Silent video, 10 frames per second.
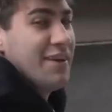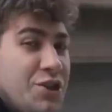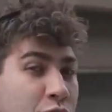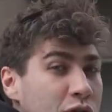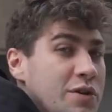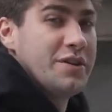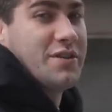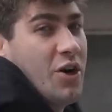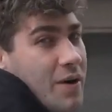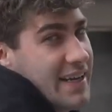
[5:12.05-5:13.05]
and the two losers
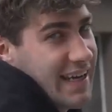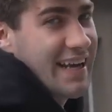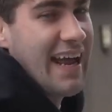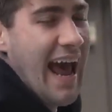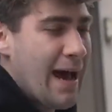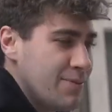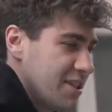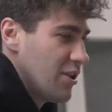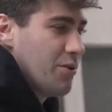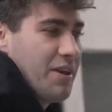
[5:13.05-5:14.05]
are going to get
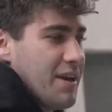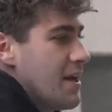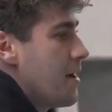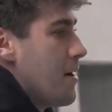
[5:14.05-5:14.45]
absolutely